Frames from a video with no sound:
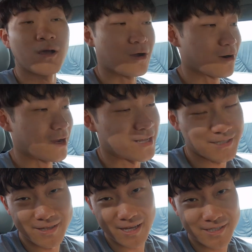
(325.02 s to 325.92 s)
All right, it's
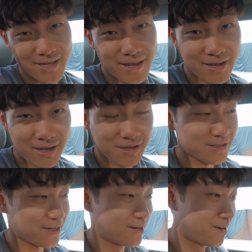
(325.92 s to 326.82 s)
the next day,
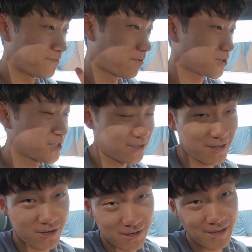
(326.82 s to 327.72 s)
guys, and unfortunately,
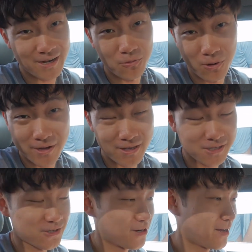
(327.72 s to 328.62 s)
I couldn't get it working
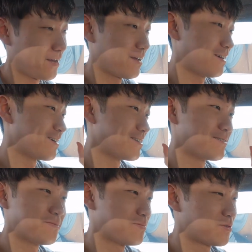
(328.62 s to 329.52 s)
yesterday. It
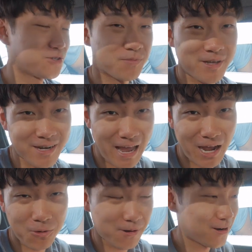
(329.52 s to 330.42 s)
took me an
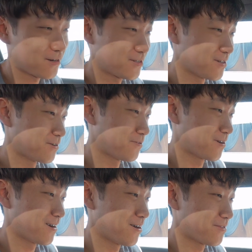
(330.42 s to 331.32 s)
hour to
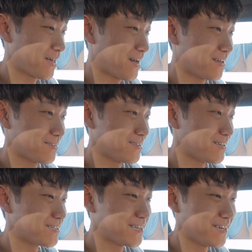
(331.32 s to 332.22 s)
figure out that
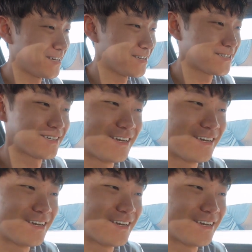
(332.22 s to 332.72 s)
these keys